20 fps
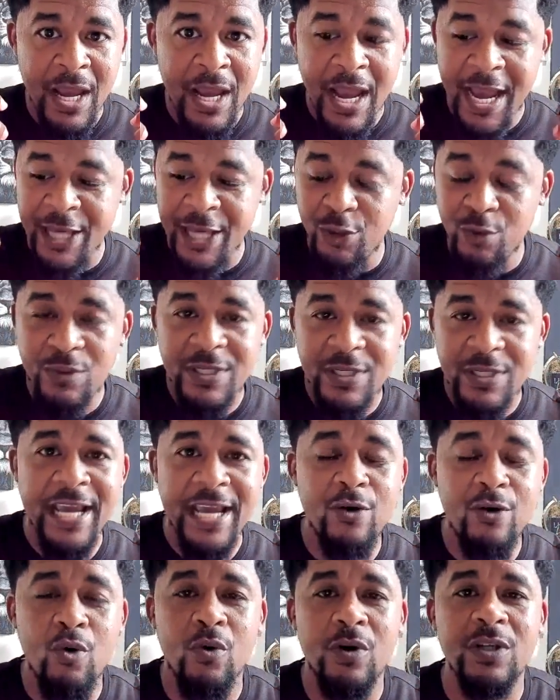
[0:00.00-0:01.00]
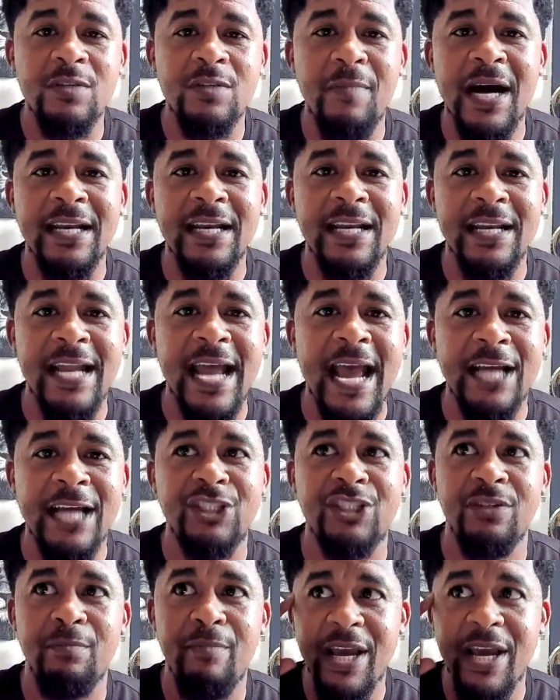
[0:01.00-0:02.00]
and you take corresponding
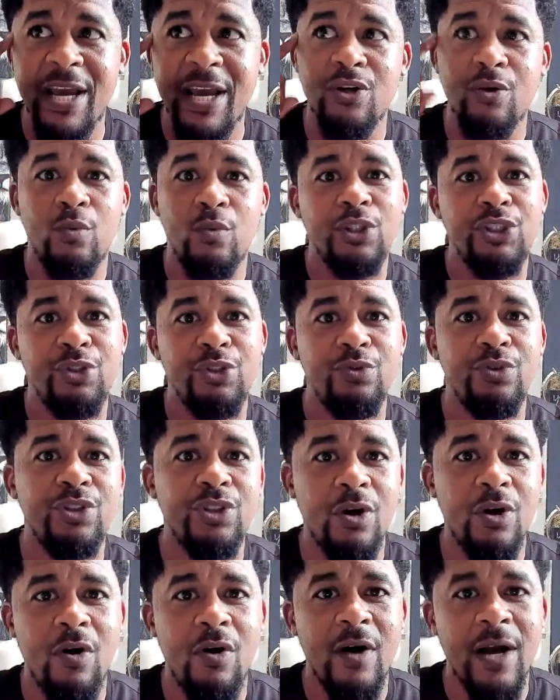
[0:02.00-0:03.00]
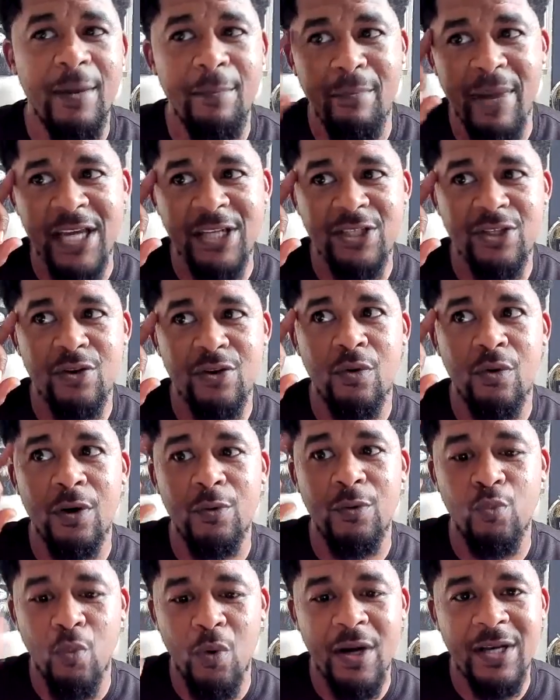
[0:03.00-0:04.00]
action based on what you saw and based
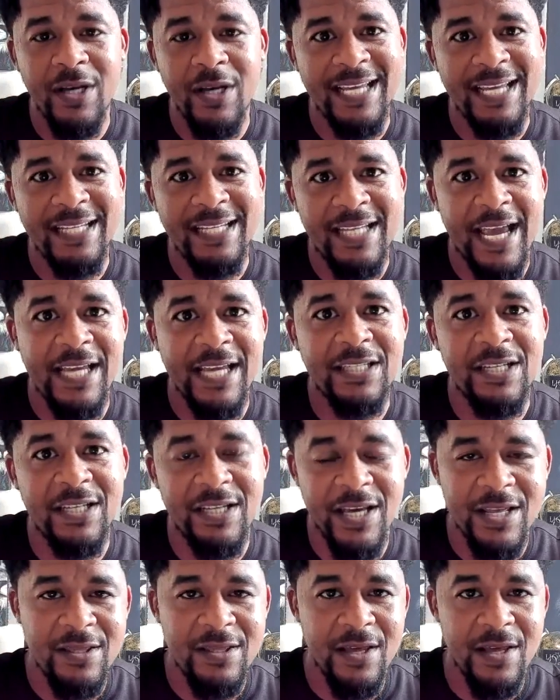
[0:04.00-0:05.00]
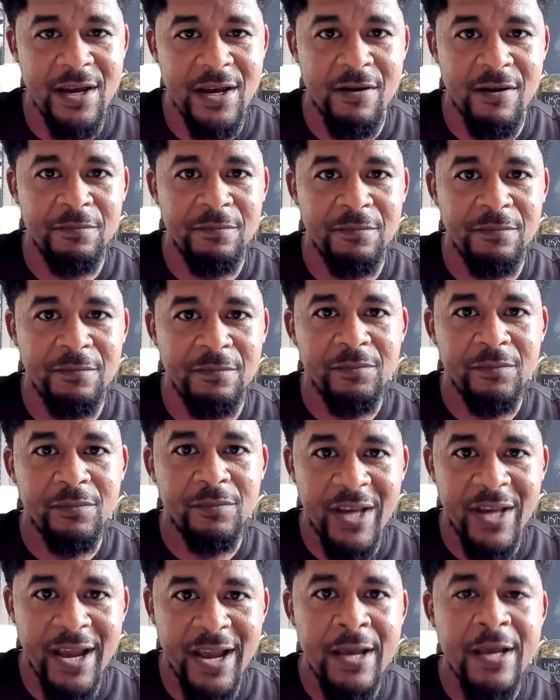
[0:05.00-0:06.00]
on what it takes to get there.
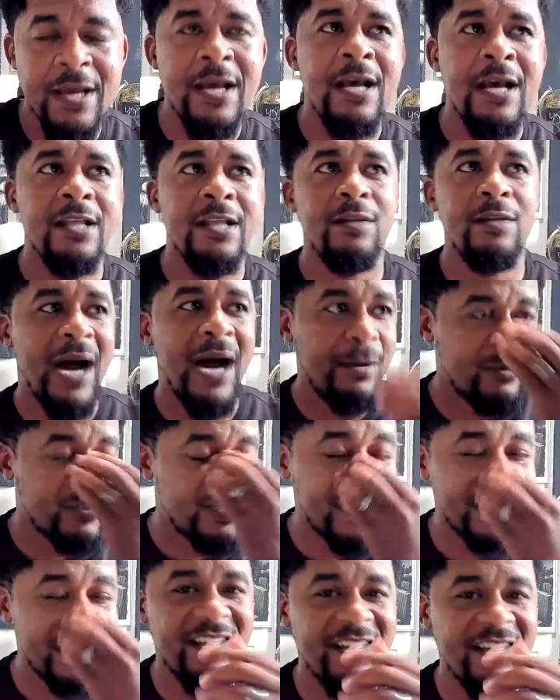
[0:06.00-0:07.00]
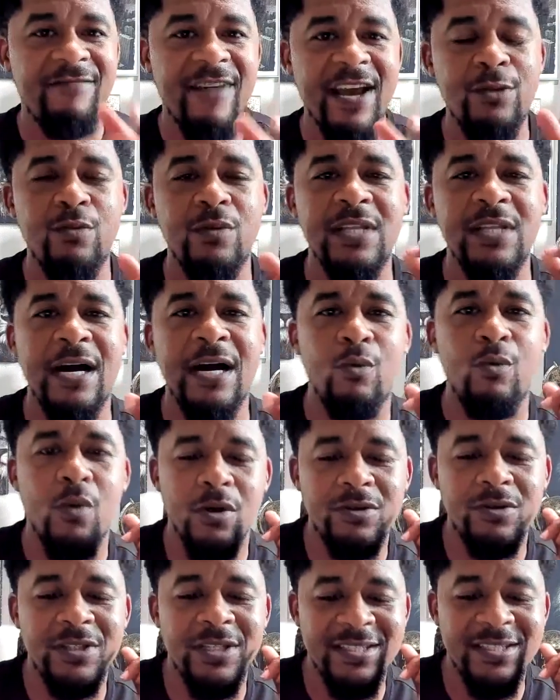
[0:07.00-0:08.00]
Okay? The Bible says that faith without
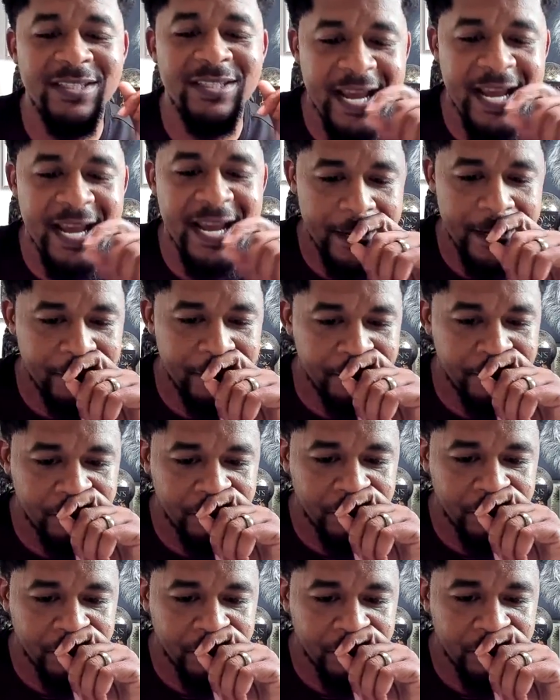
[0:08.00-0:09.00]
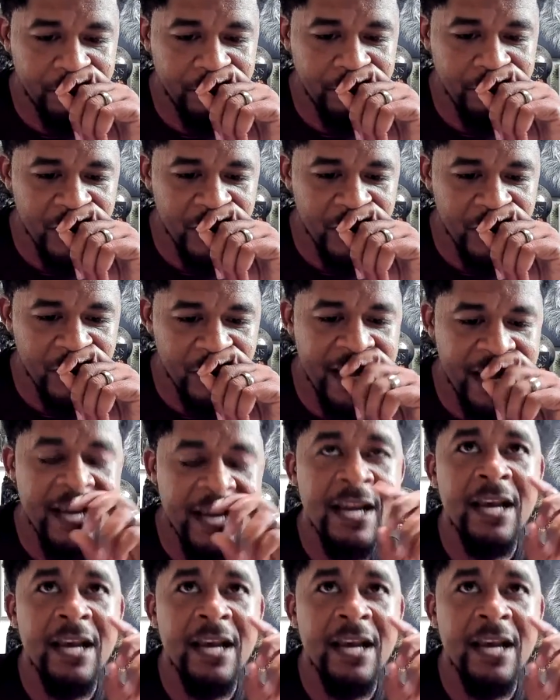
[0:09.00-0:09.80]
works is dead. Okay?